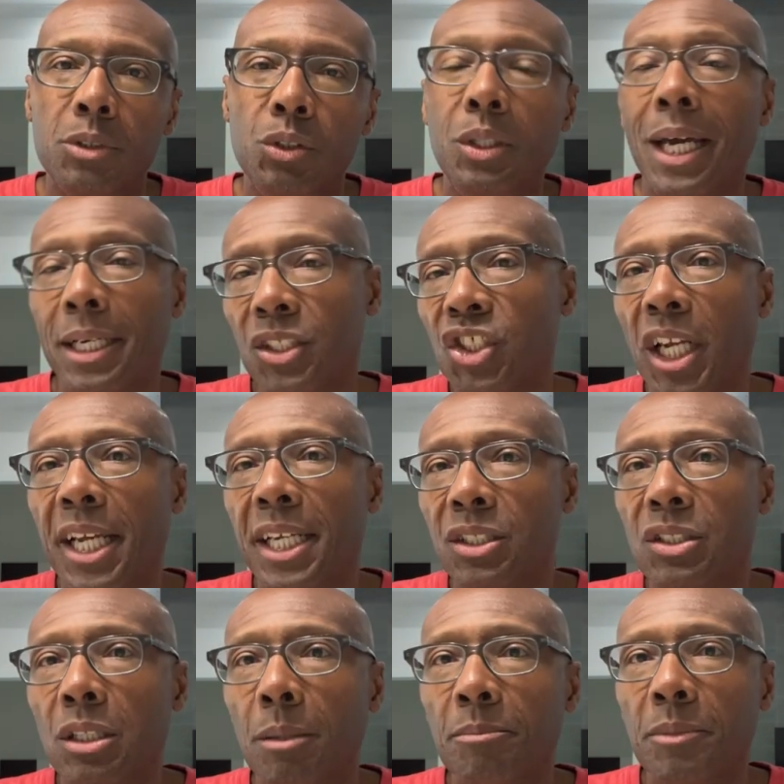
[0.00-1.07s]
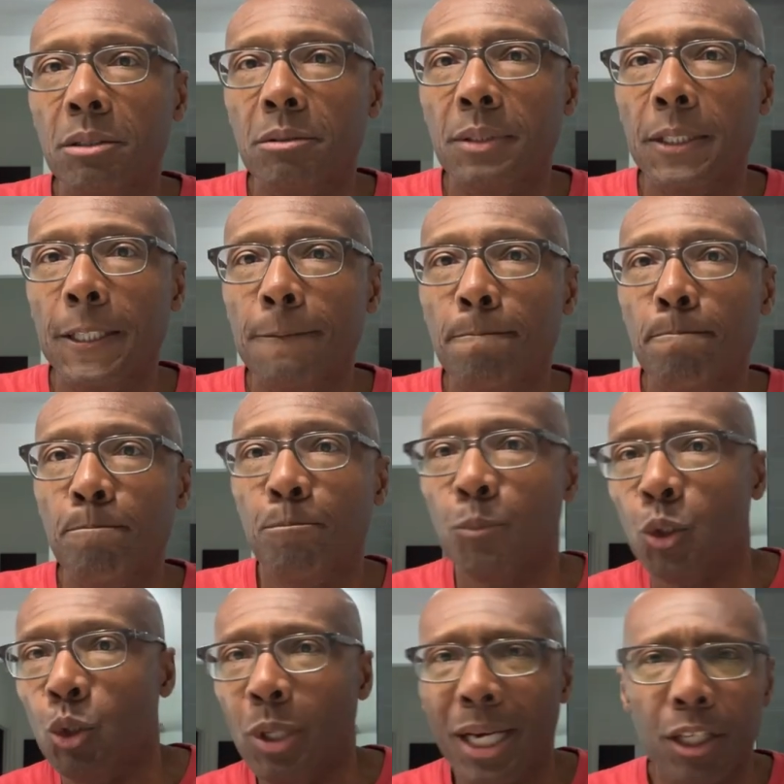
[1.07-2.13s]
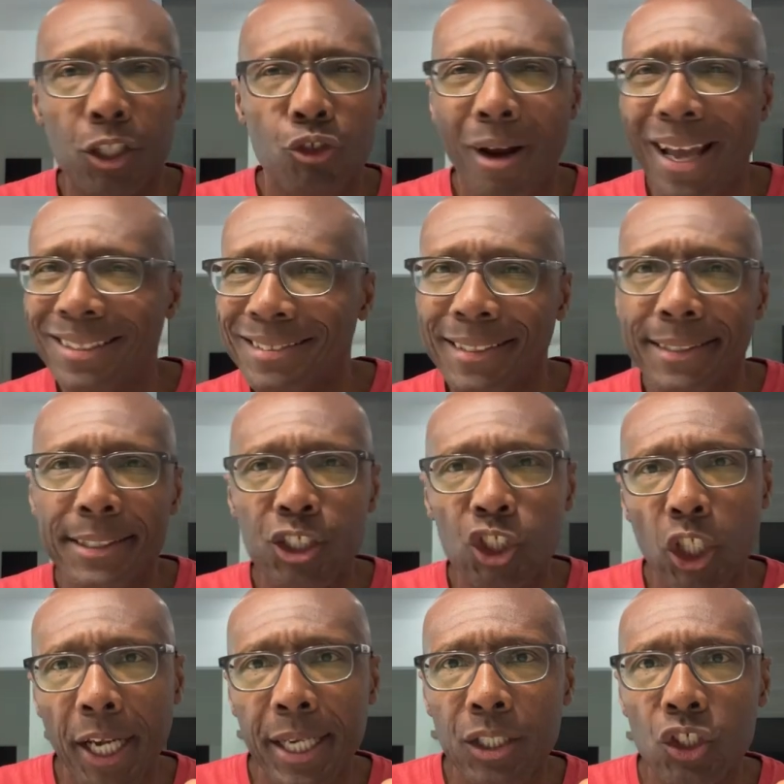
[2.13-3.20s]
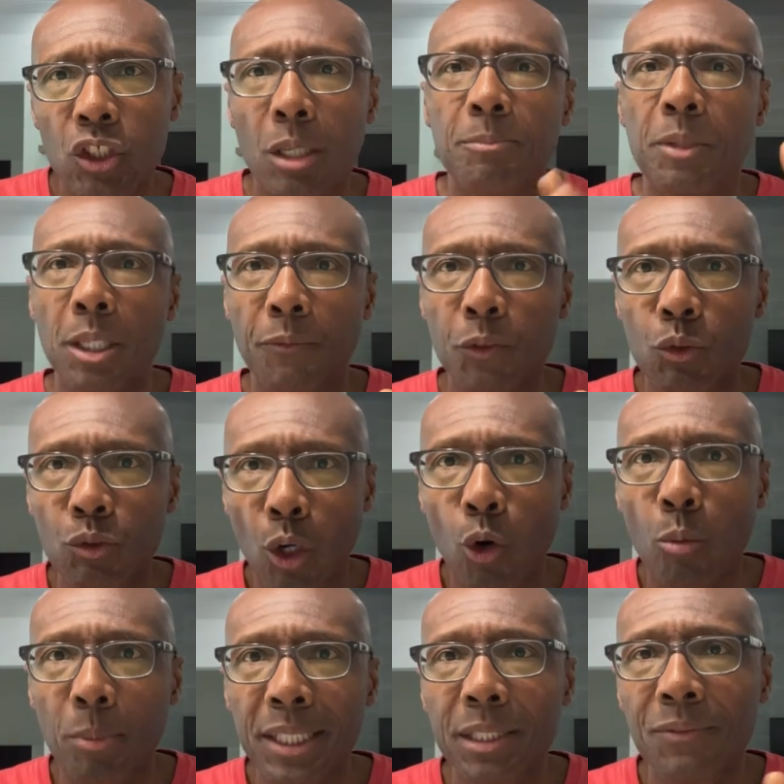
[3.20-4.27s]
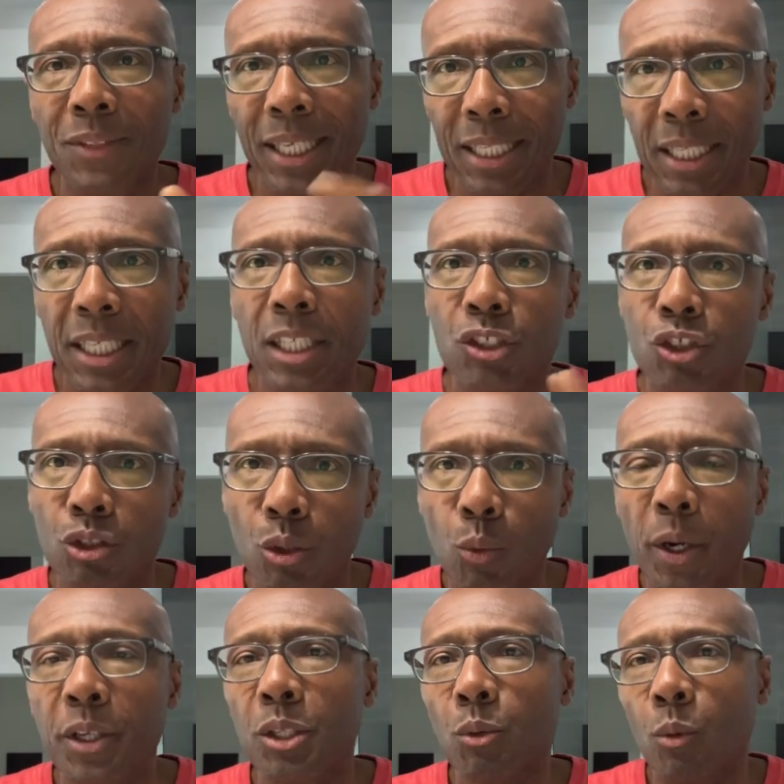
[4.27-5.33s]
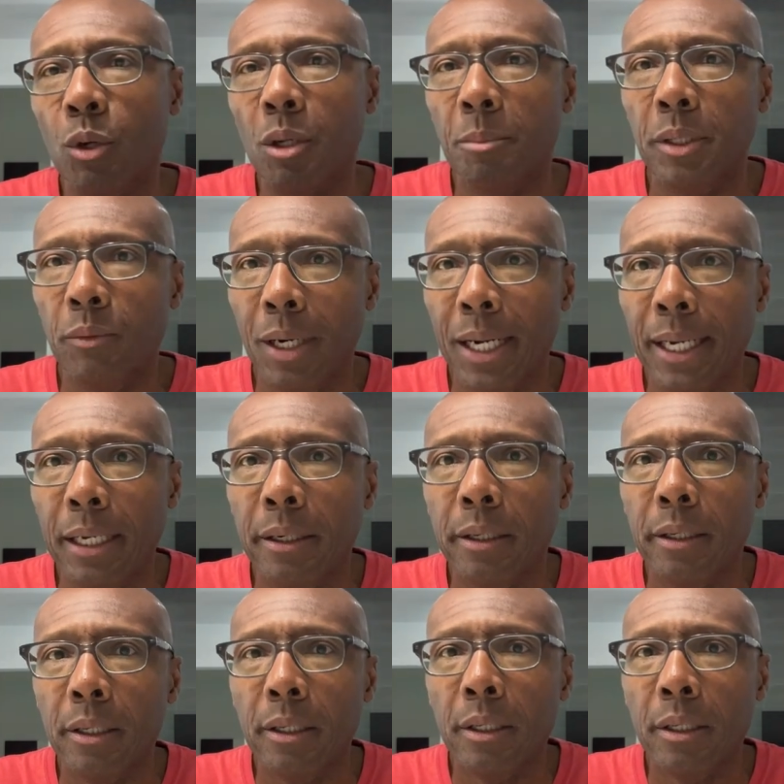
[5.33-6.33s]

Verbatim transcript: You got to change something. You got to drastically change something if you don't believe they can get you to where you want to be, right?